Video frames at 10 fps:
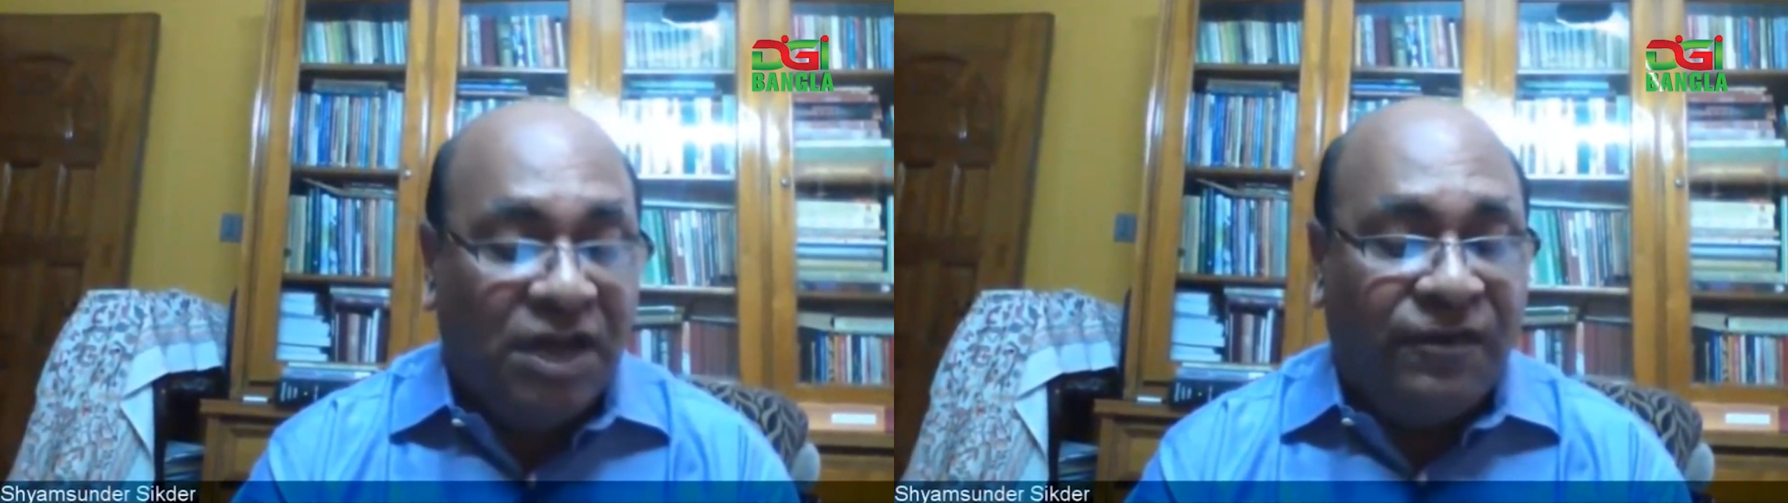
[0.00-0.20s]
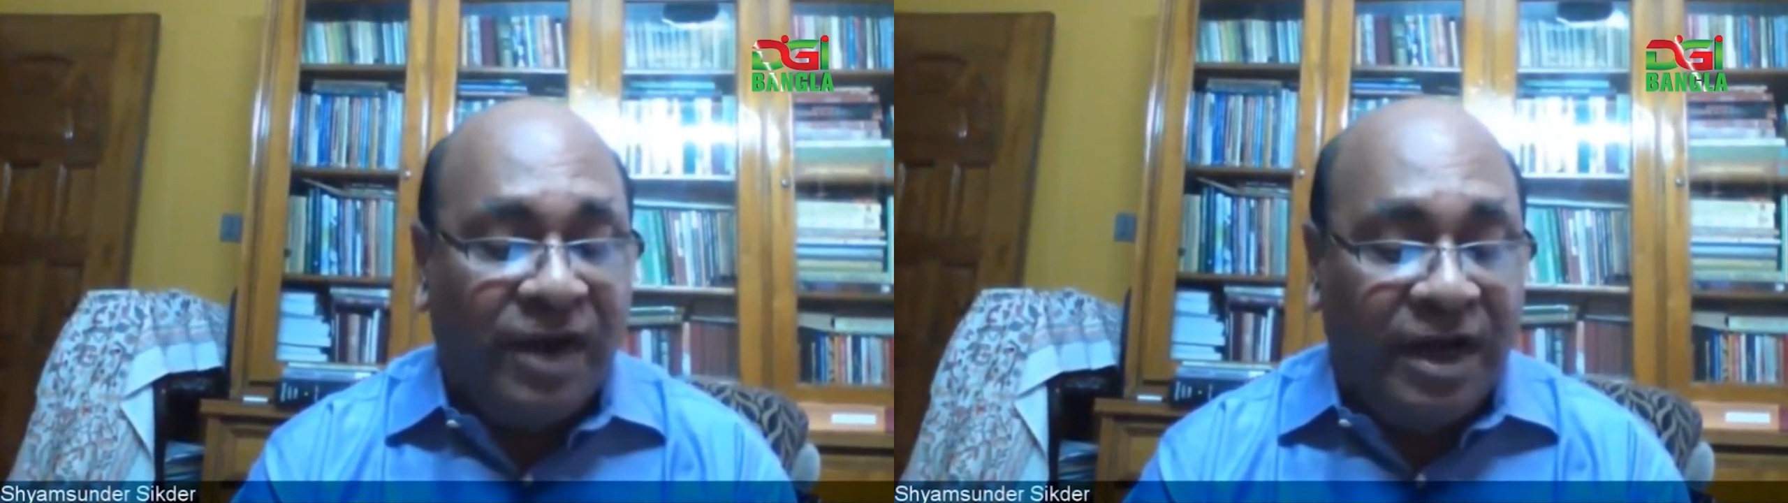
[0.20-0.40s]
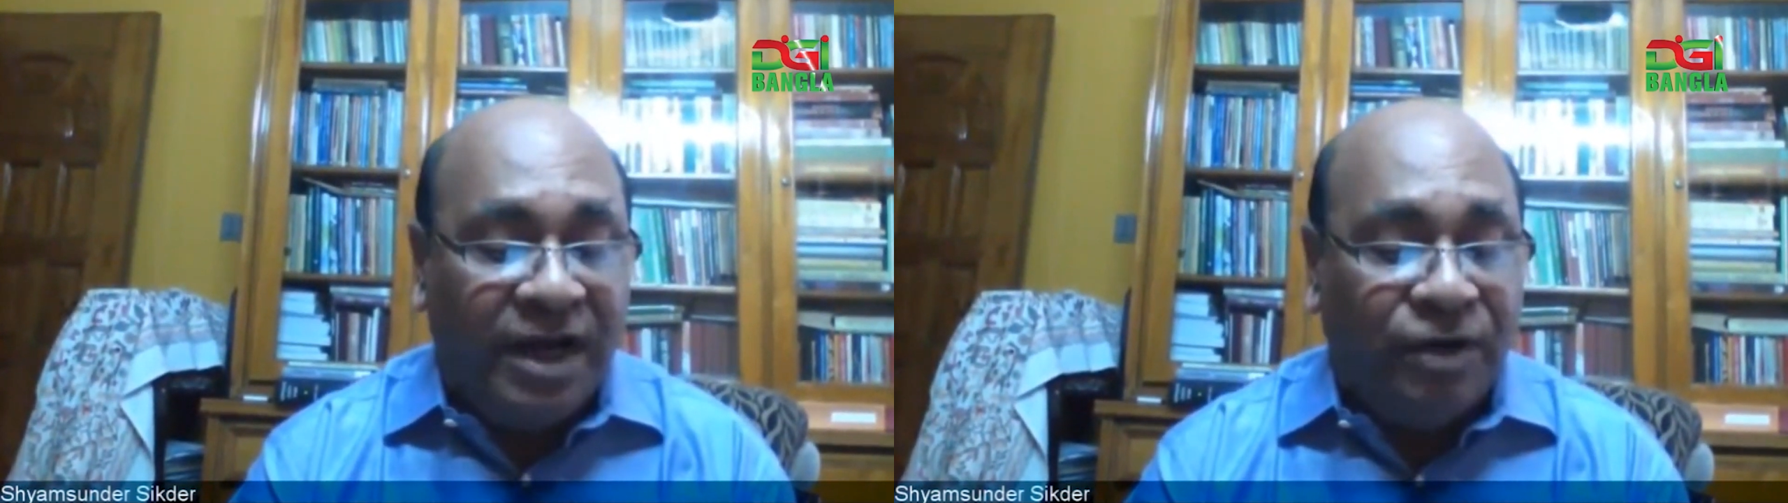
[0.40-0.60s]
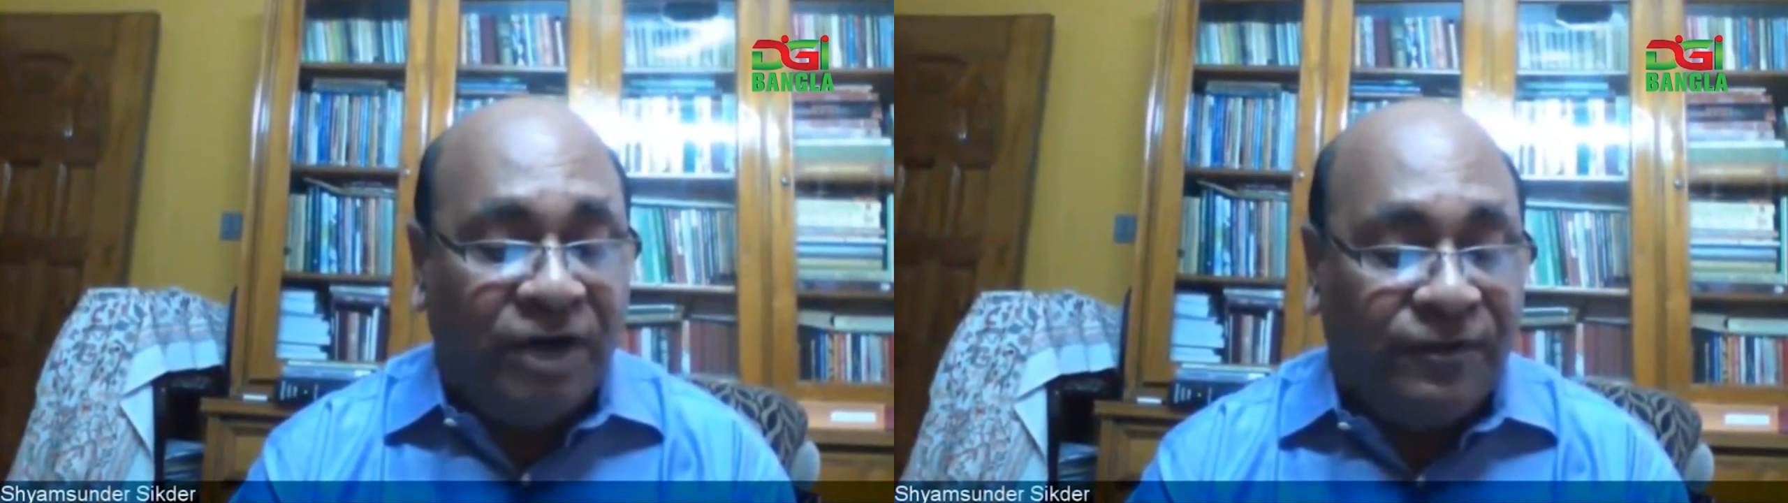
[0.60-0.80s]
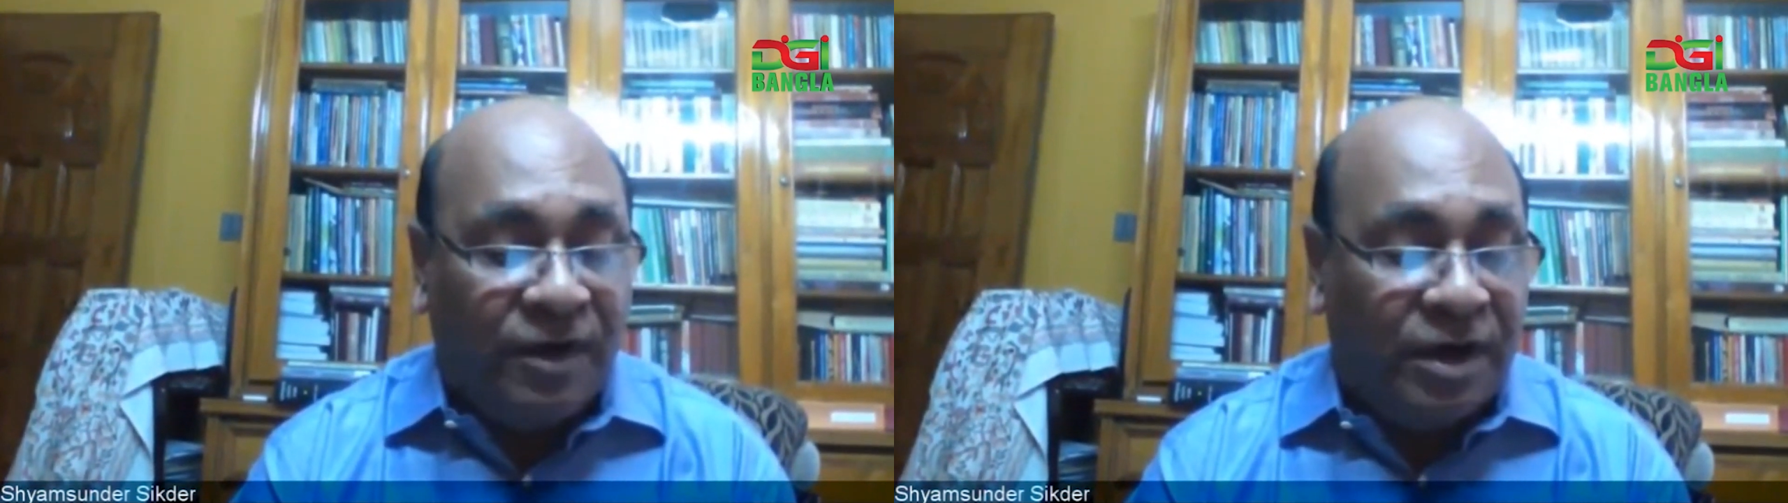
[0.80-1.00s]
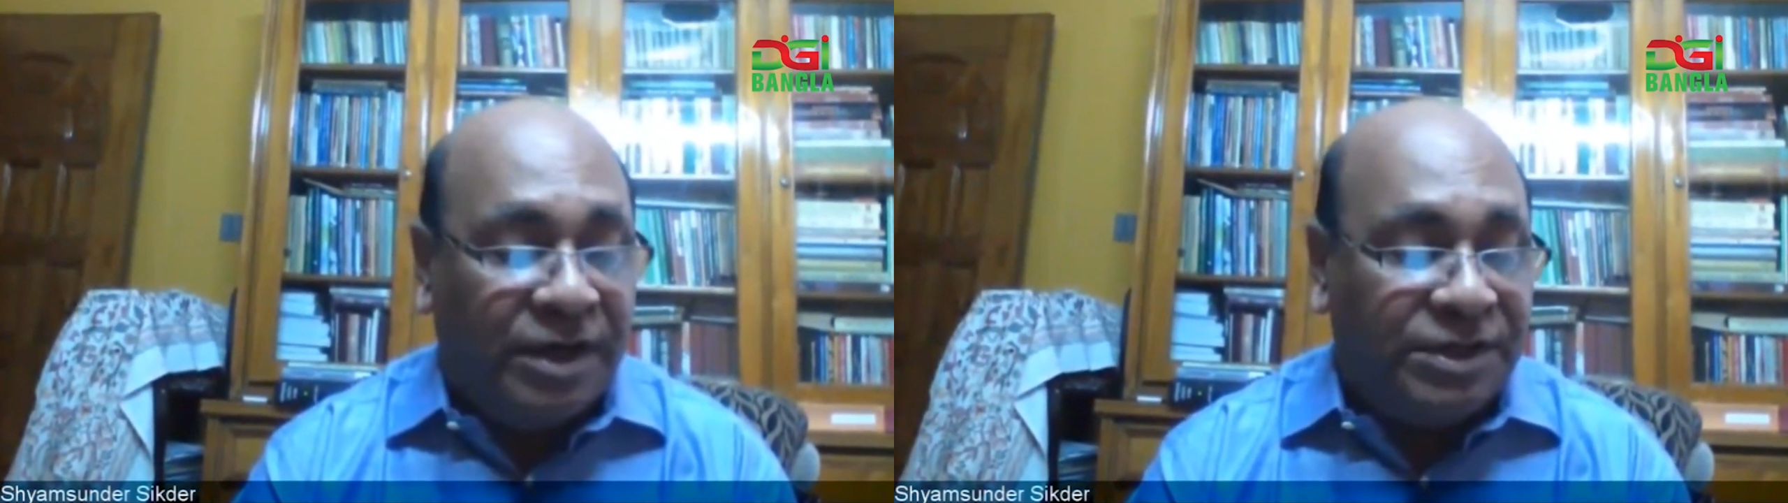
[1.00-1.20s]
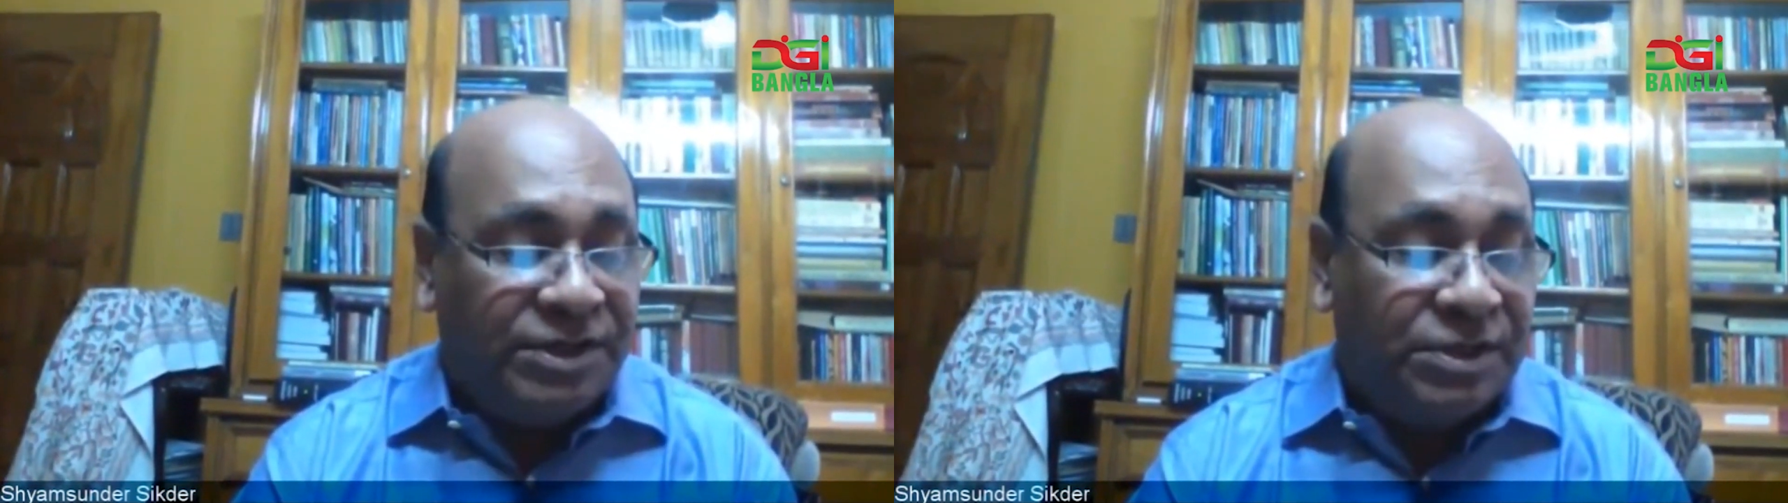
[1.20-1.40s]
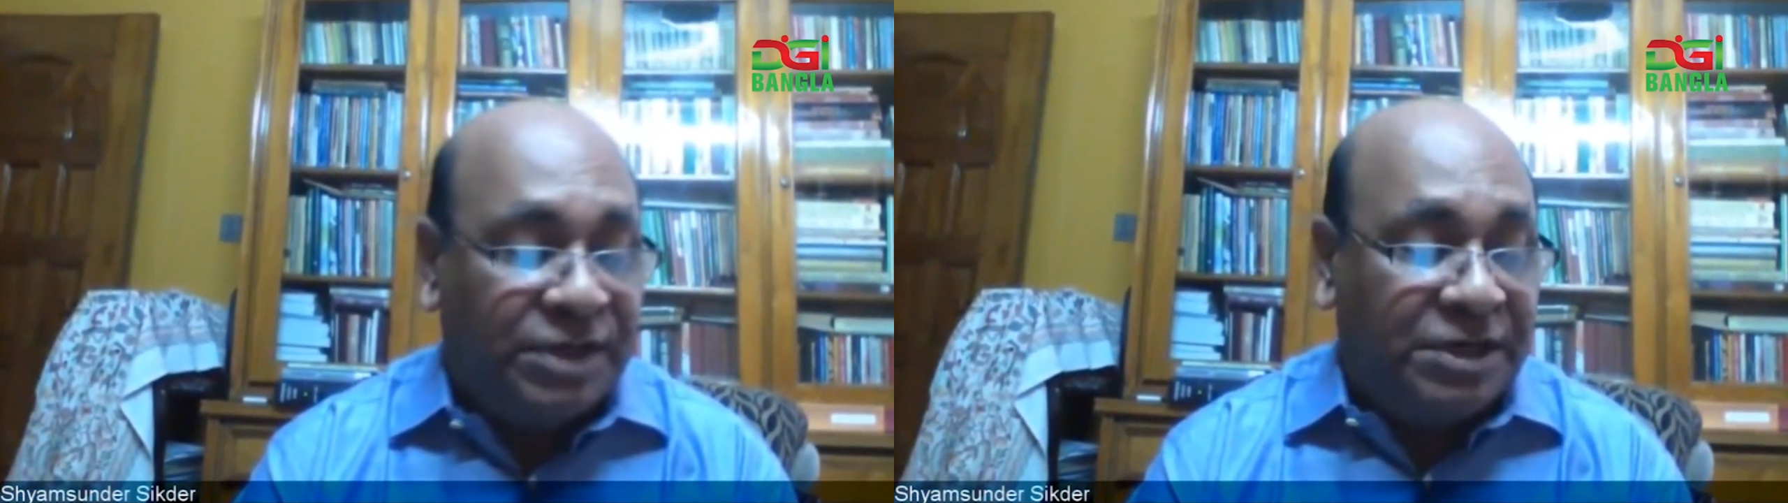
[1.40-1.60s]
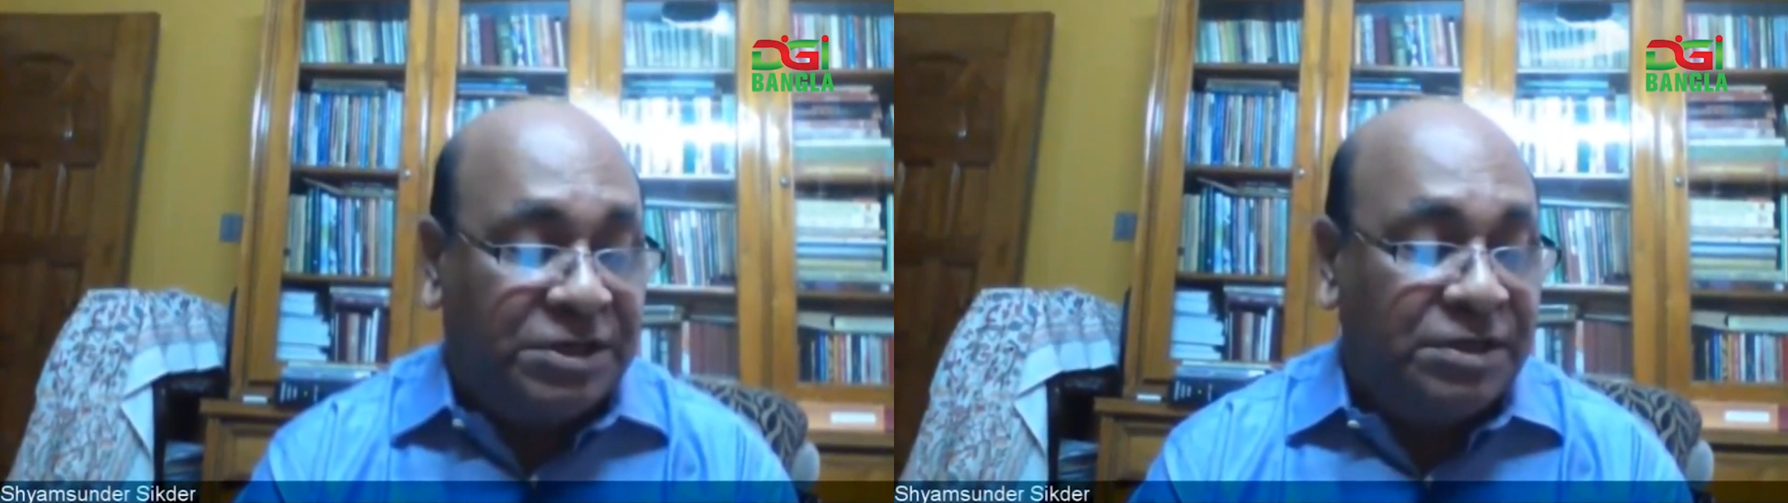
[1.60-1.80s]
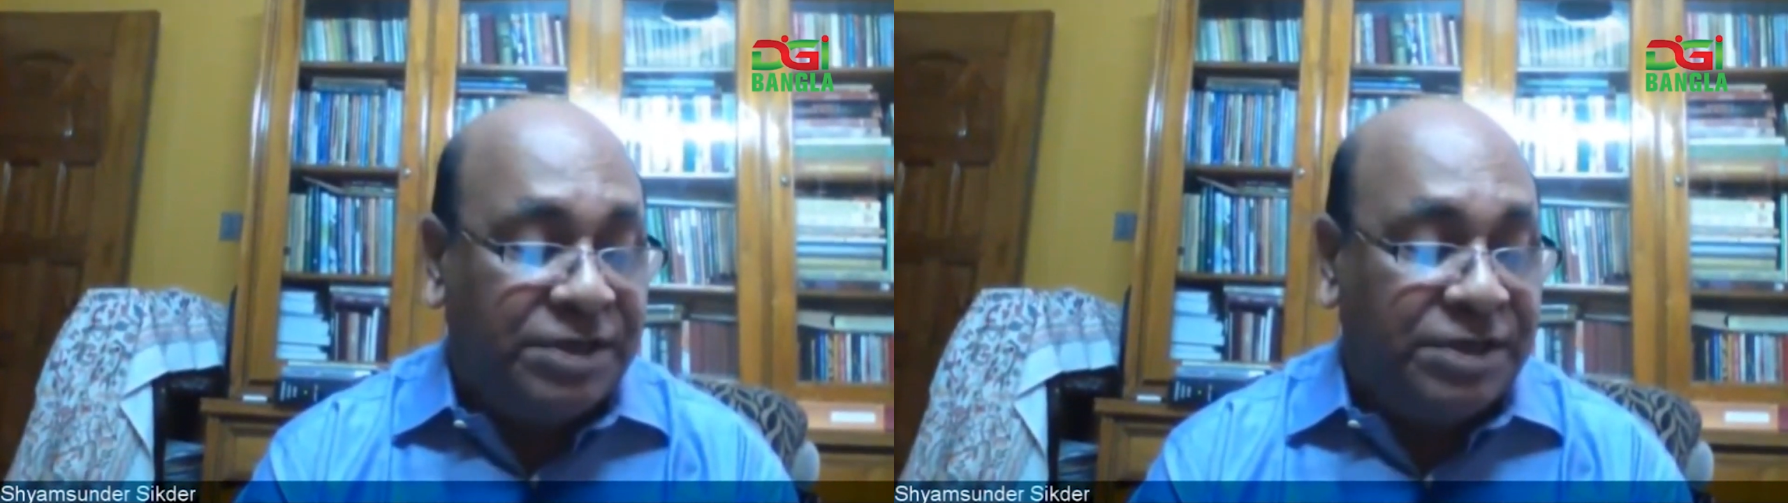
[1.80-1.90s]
If anybody finds that